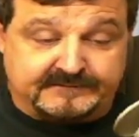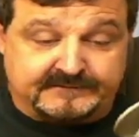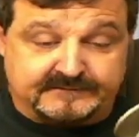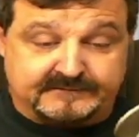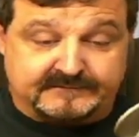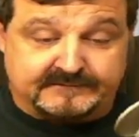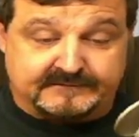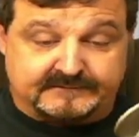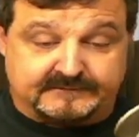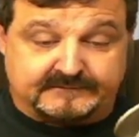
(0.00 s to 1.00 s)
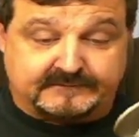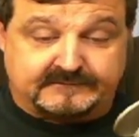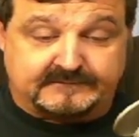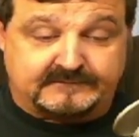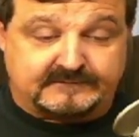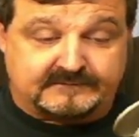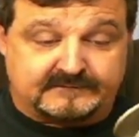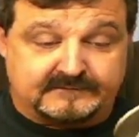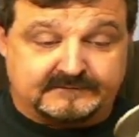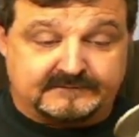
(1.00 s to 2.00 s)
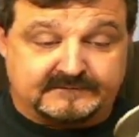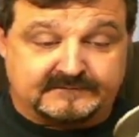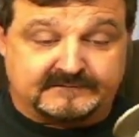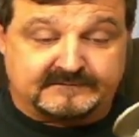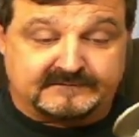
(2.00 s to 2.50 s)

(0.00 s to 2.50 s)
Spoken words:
[no speech]